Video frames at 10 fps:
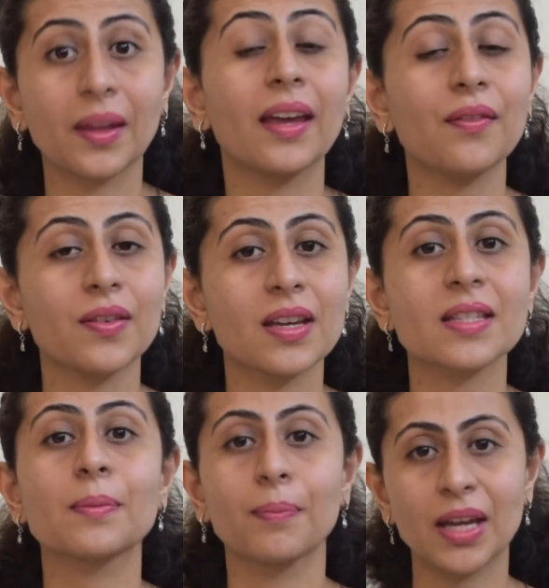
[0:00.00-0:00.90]
If yes,
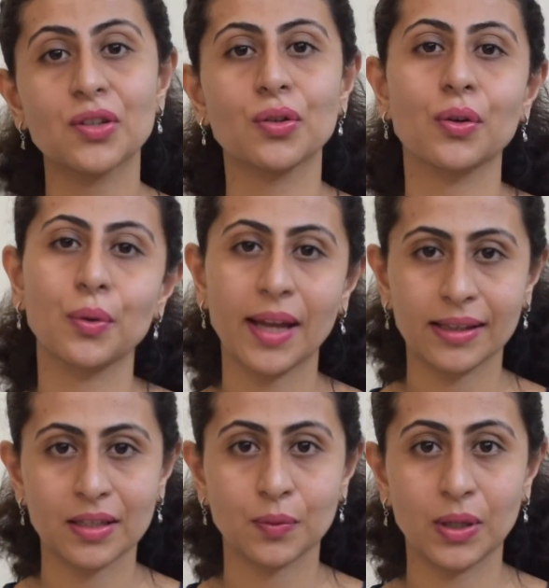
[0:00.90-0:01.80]
make sure you
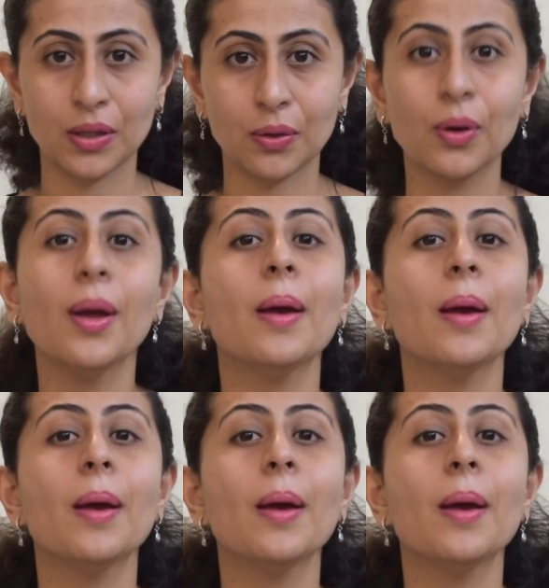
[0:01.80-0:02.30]
like this video.